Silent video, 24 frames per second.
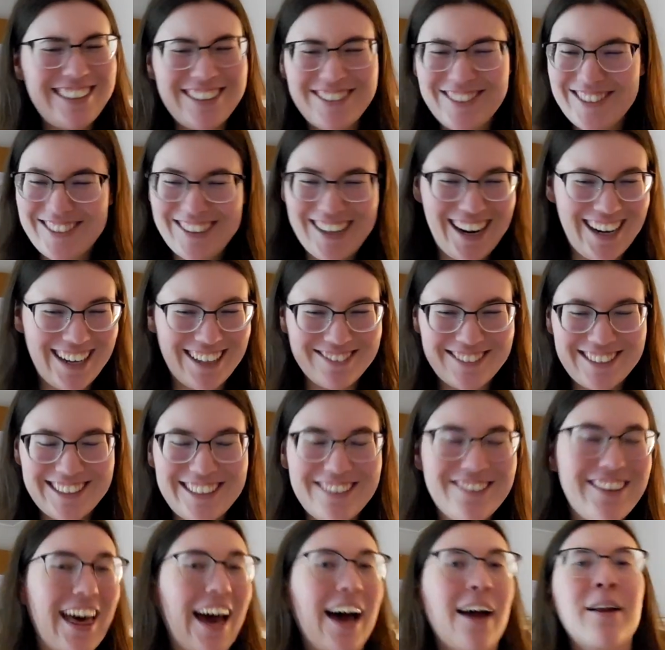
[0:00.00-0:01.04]
you do not have to
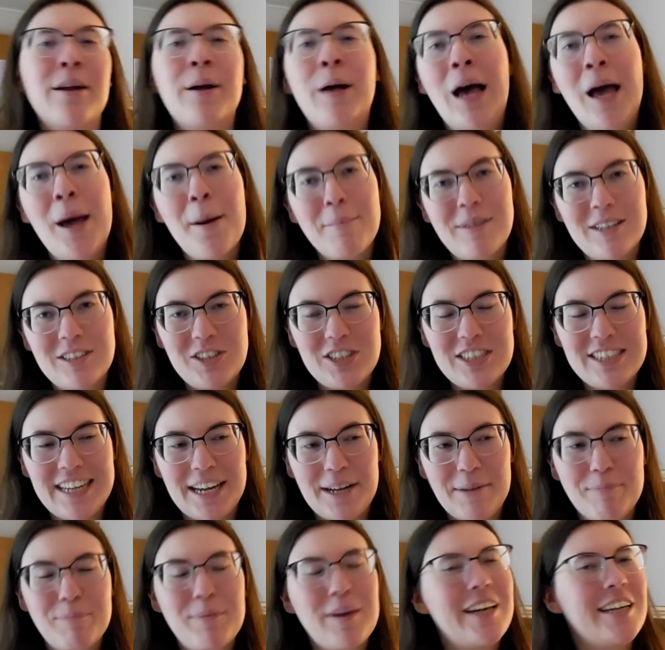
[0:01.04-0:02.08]
do that. But she
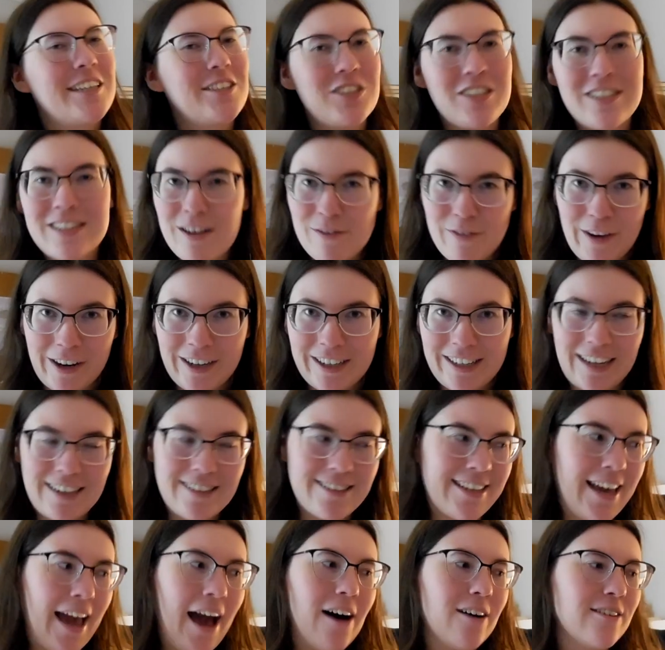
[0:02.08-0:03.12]
did, because she's a very
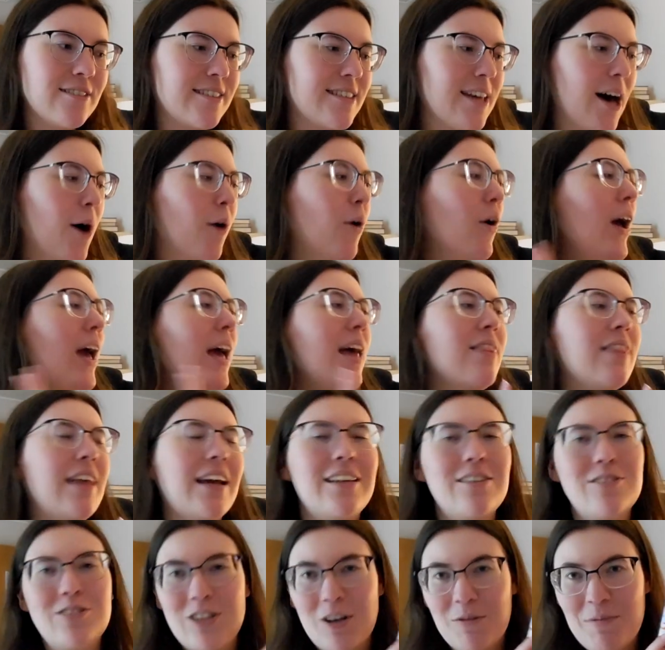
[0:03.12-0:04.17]
nice gal. So
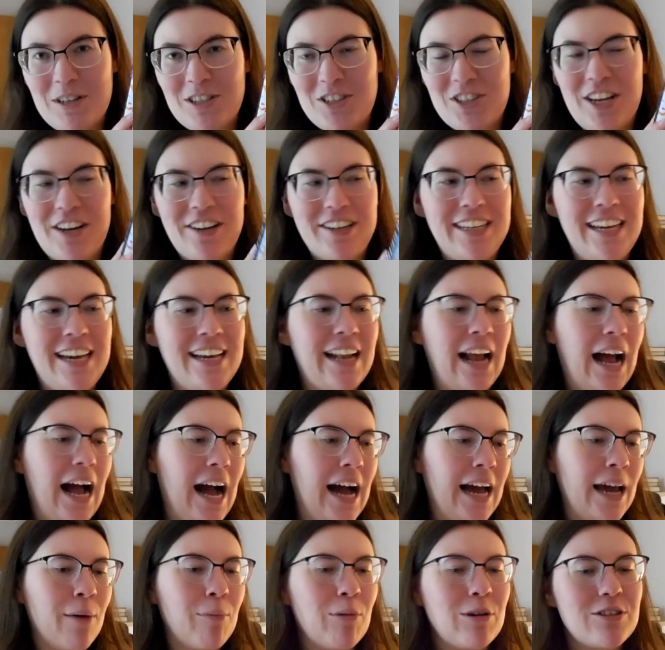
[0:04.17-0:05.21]
thank you so much, Darian.
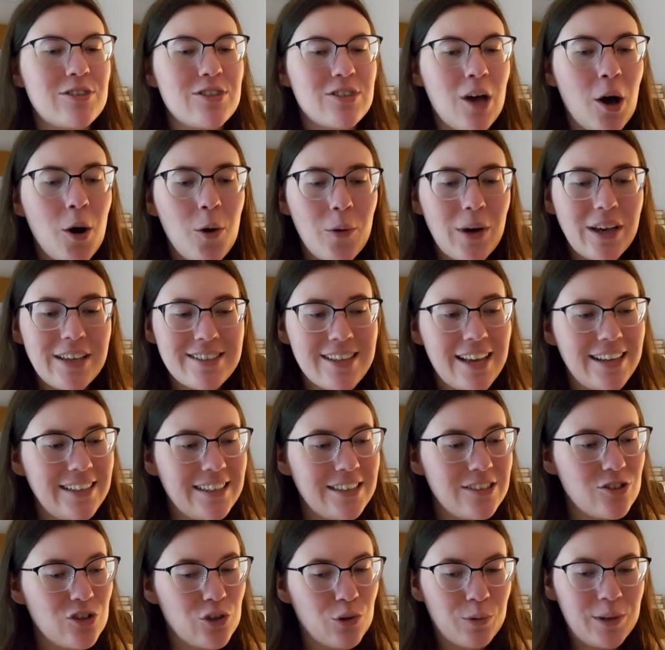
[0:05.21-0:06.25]
I'm so
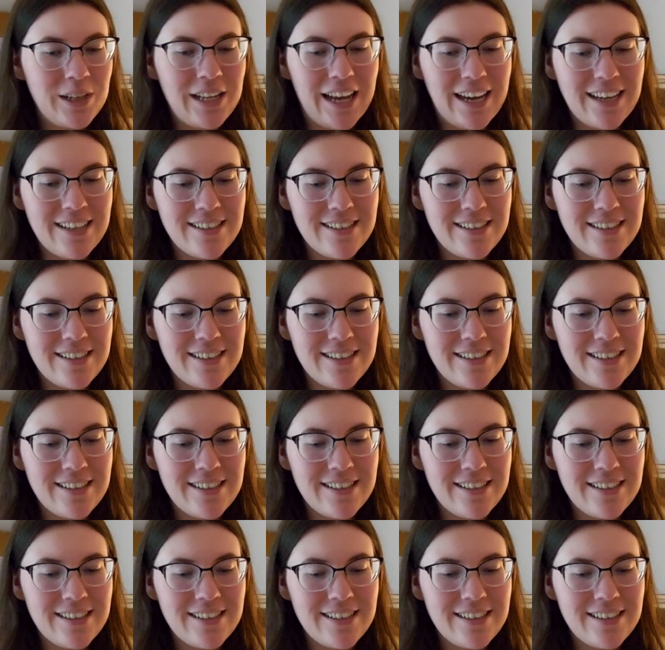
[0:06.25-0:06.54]
excited to read